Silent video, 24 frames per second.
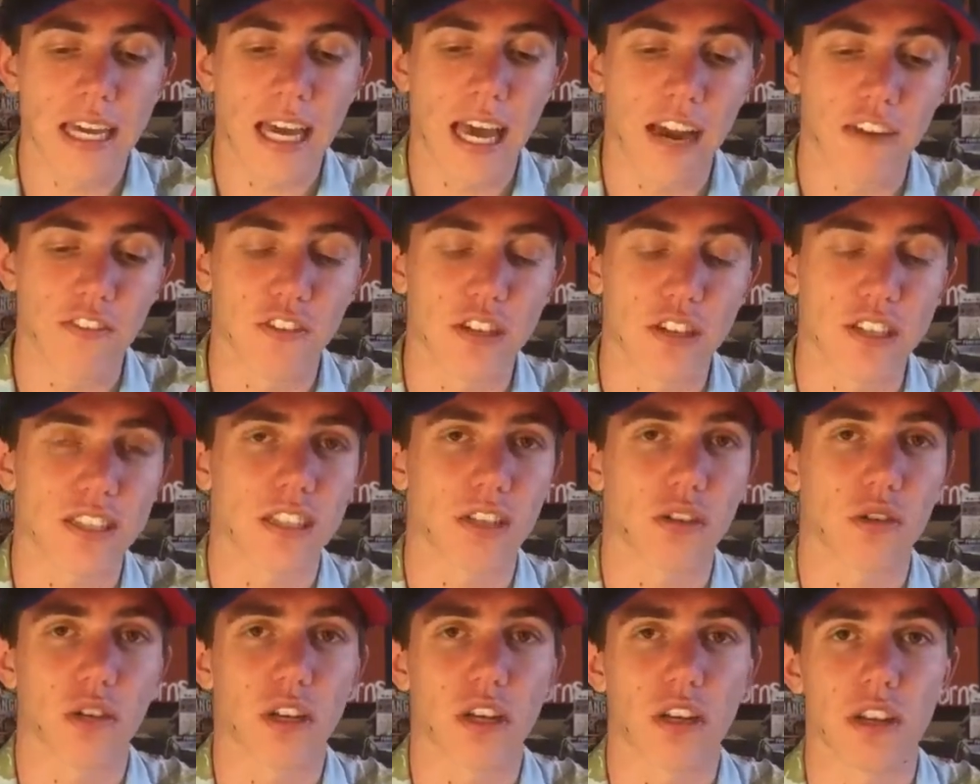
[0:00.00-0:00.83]
Every
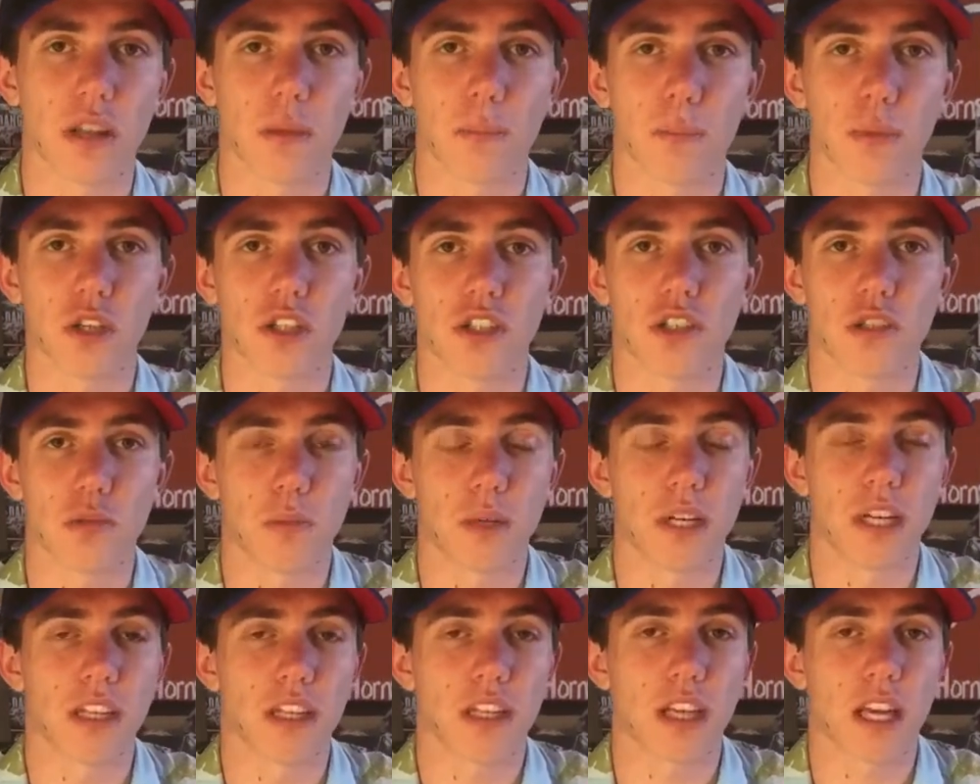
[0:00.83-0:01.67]
single year that Busch has
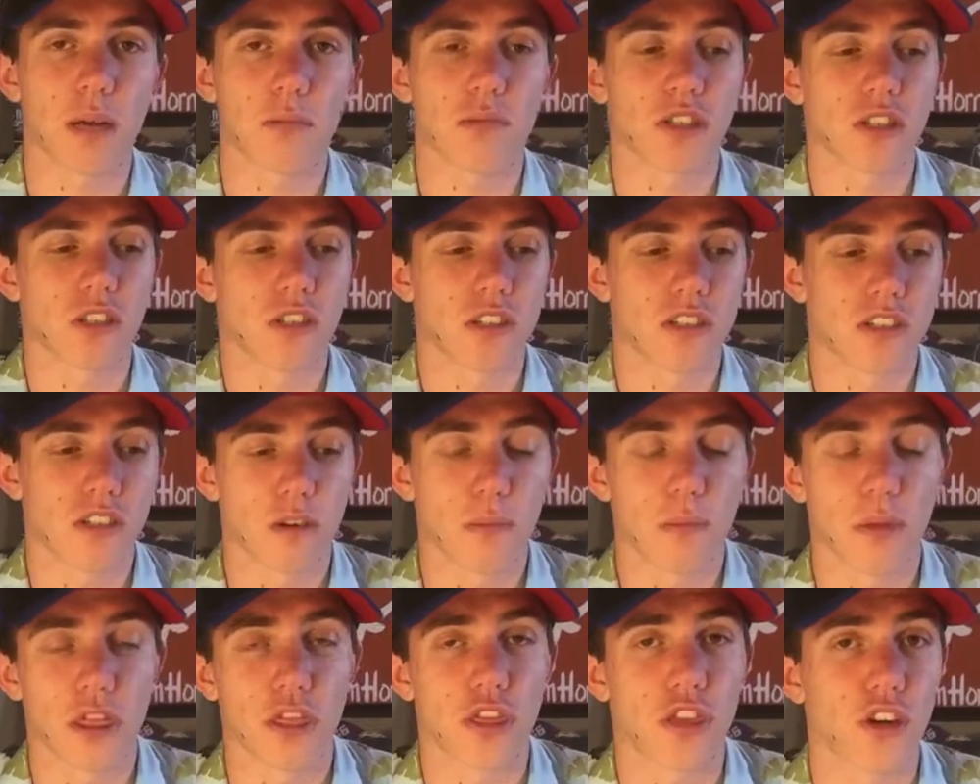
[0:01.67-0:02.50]
been in the Cup Series, there
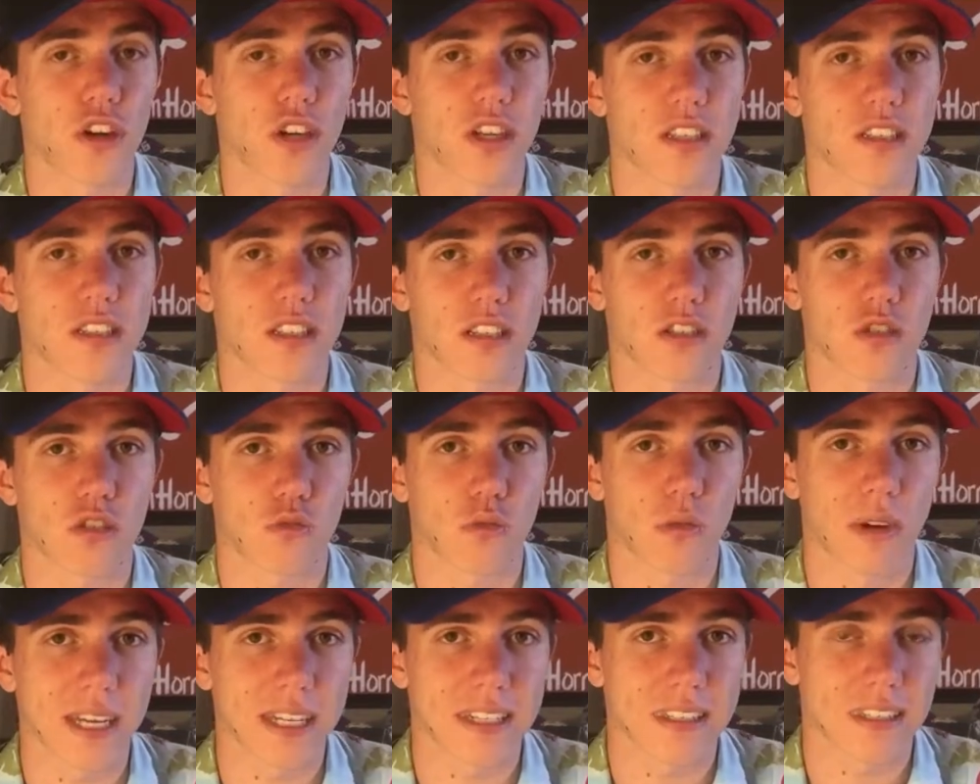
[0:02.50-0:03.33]
have been 36
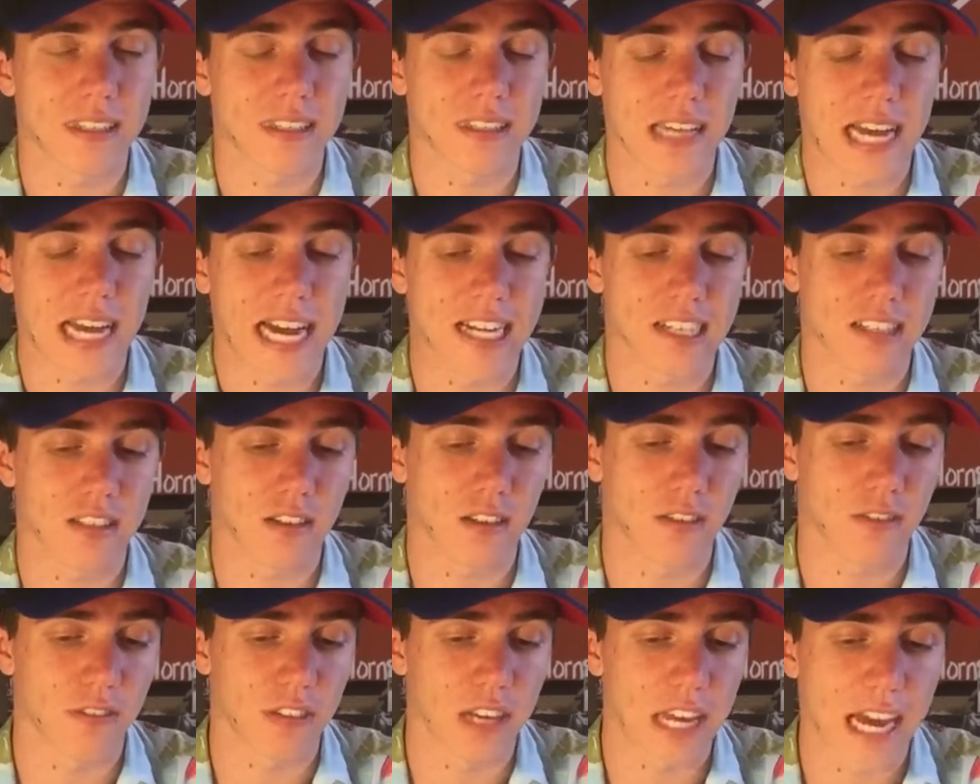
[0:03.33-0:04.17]
races as
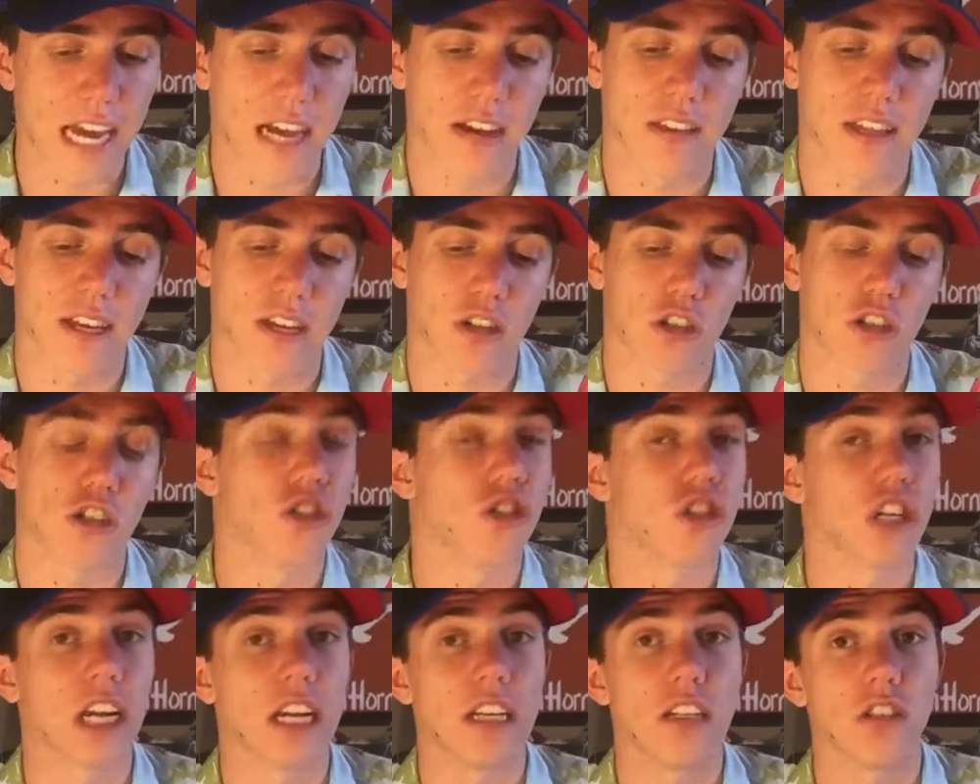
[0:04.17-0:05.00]
of now. That could
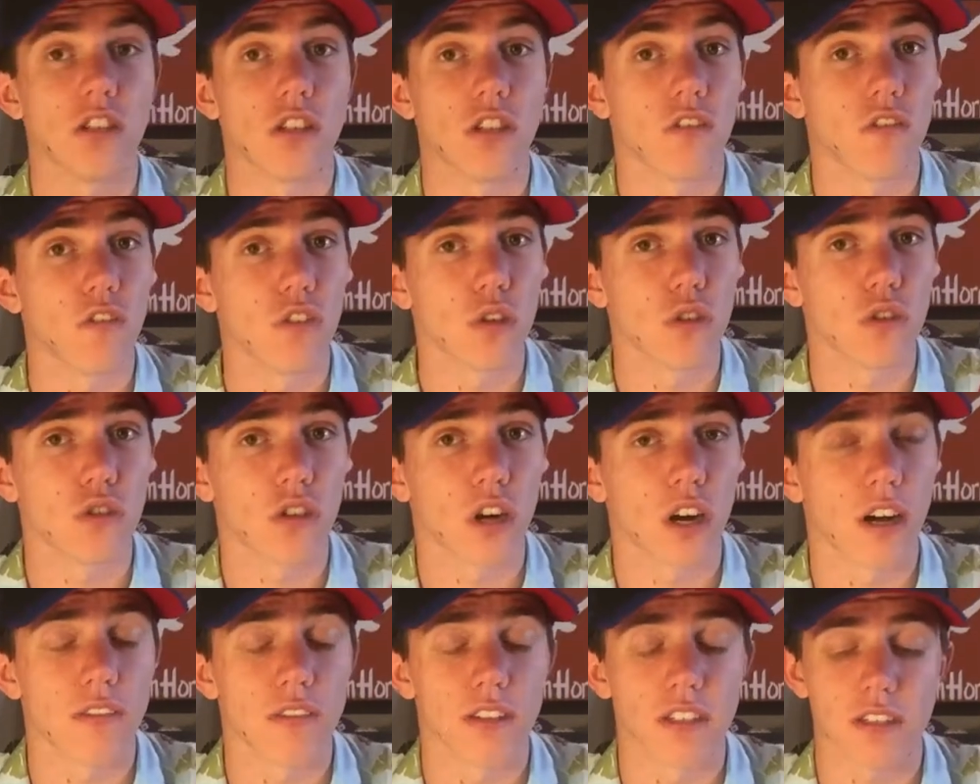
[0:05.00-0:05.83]
change in the
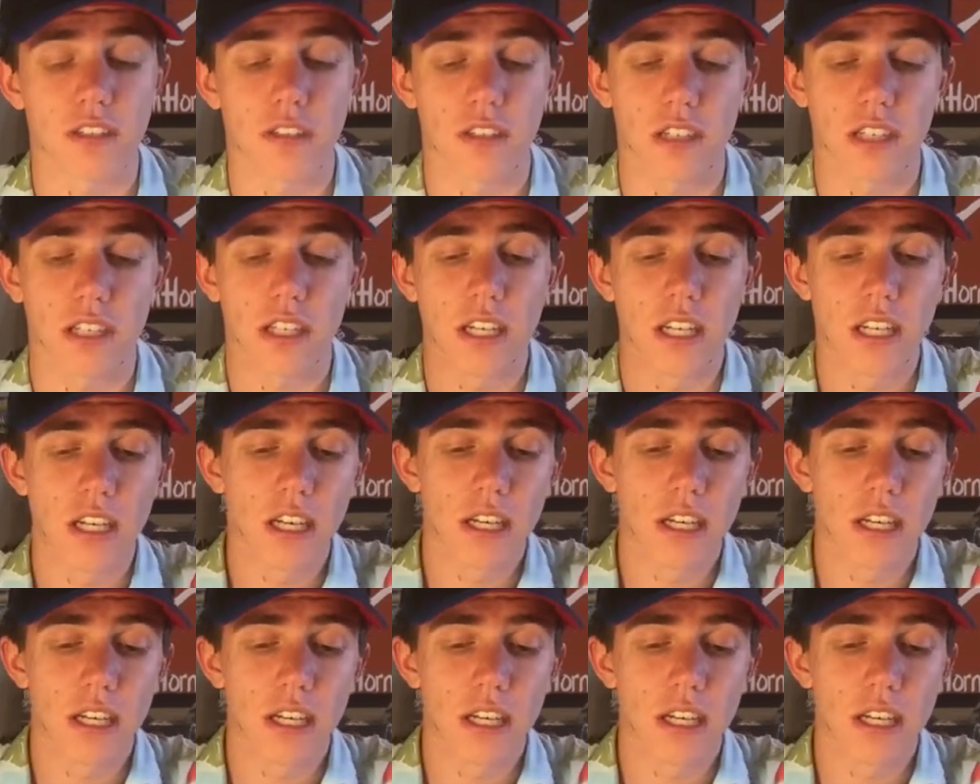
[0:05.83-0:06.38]
future, obviously.